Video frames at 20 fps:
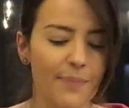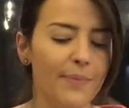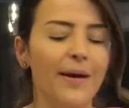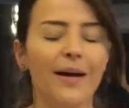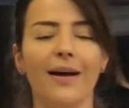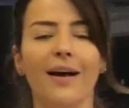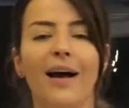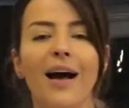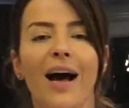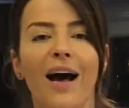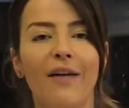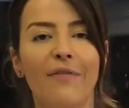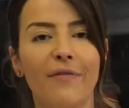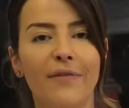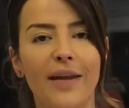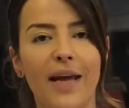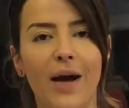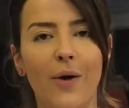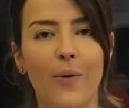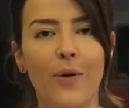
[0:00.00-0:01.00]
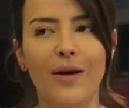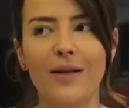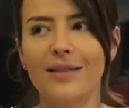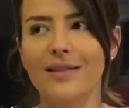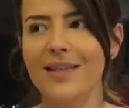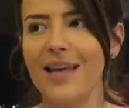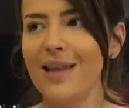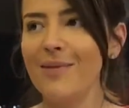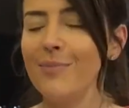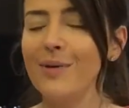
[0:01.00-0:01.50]
about half an hour.
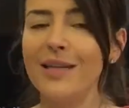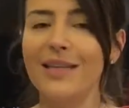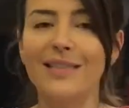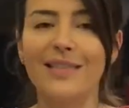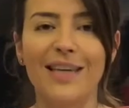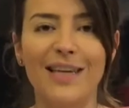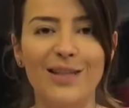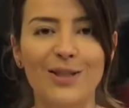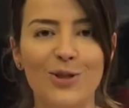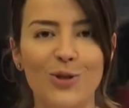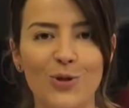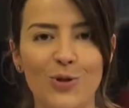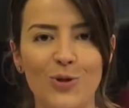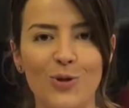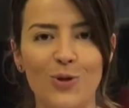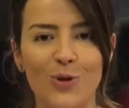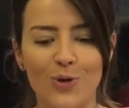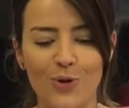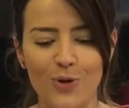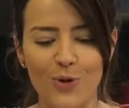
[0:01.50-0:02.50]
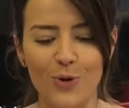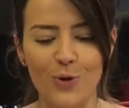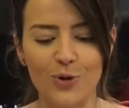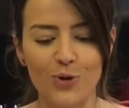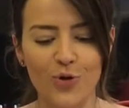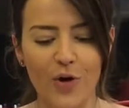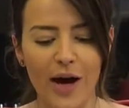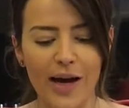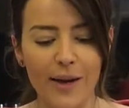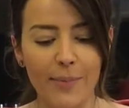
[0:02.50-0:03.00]
10 minutes into your
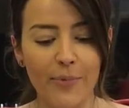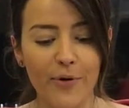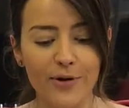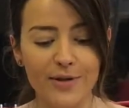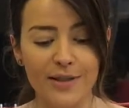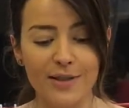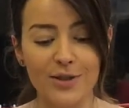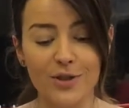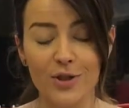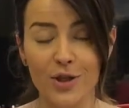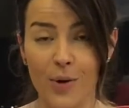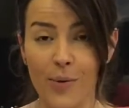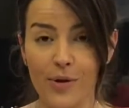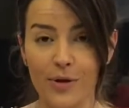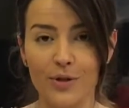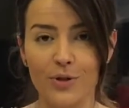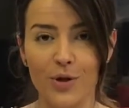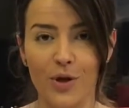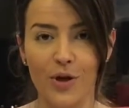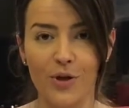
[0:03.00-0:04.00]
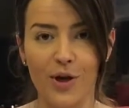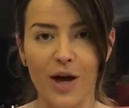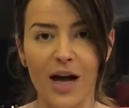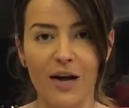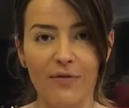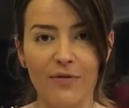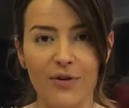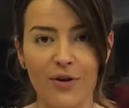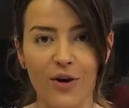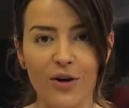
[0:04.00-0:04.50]
drying process, go and turn your
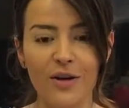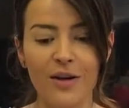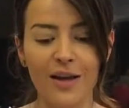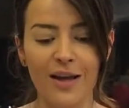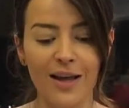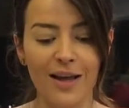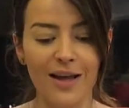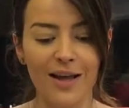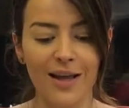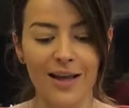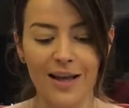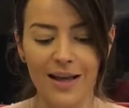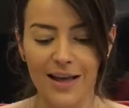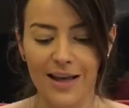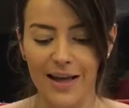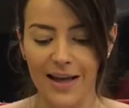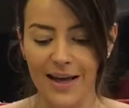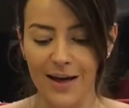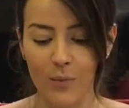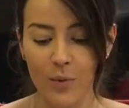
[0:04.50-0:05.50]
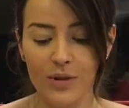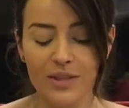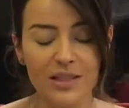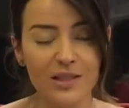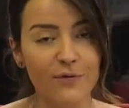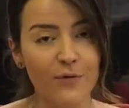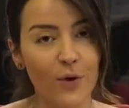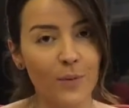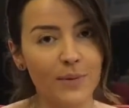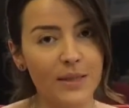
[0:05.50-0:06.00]
oven on. Once
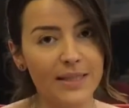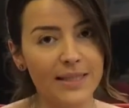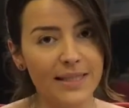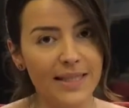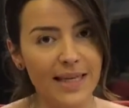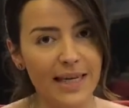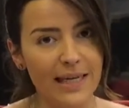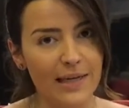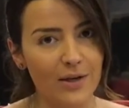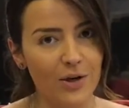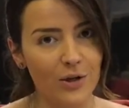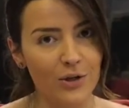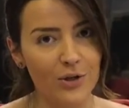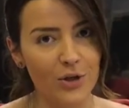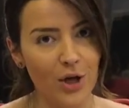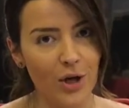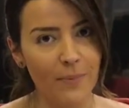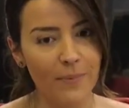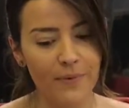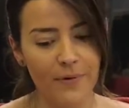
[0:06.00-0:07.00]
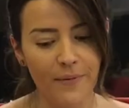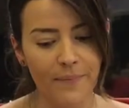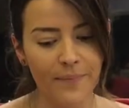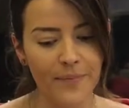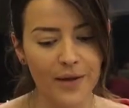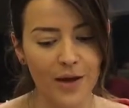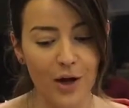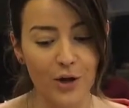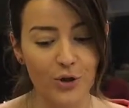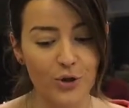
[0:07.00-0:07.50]
it's formed a skin on top,
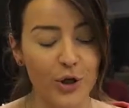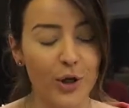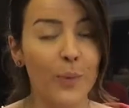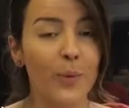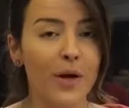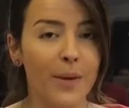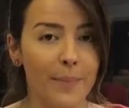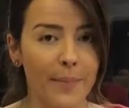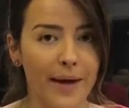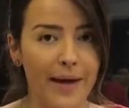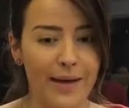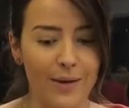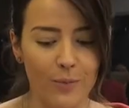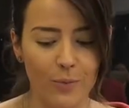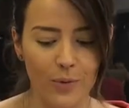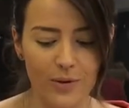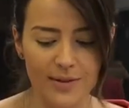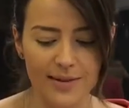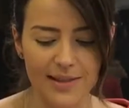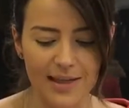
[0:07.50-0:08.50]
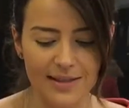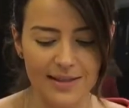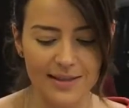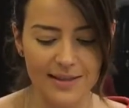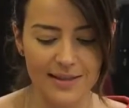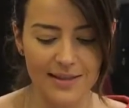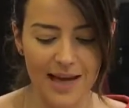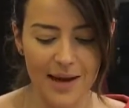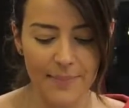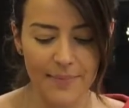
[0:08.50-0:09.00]
I'll show you what I mean once that's
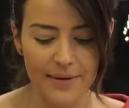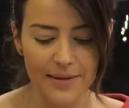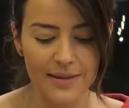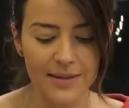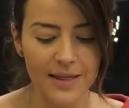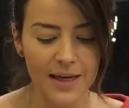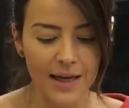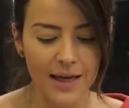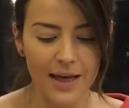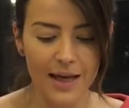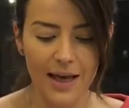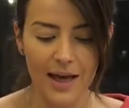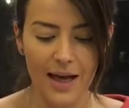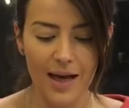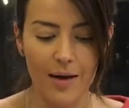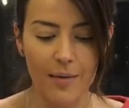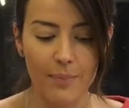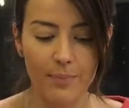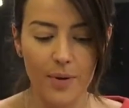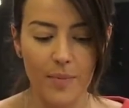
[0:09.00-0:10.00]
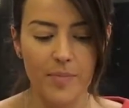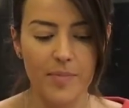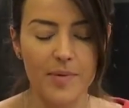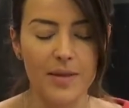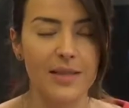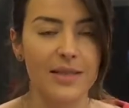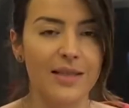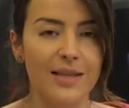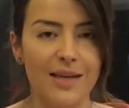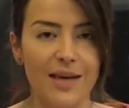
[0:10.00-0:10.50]
happened. Pop them
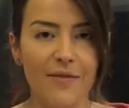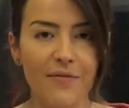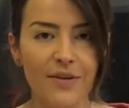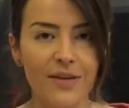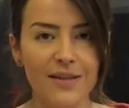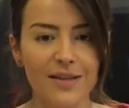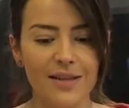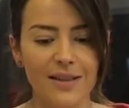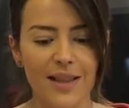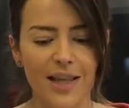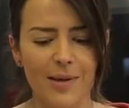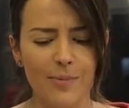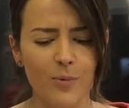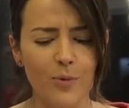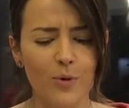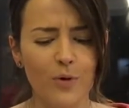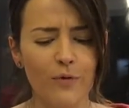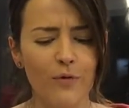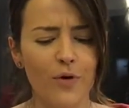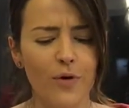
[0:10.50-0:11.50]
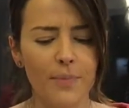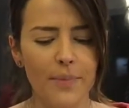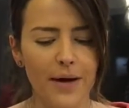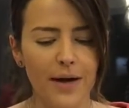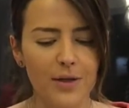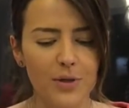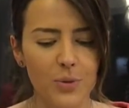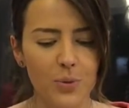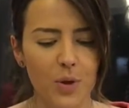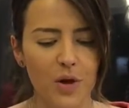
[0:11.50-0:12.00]
into the oven, let them cook for
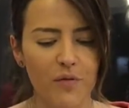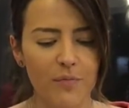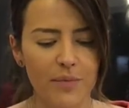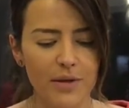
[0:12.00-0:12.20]
about 12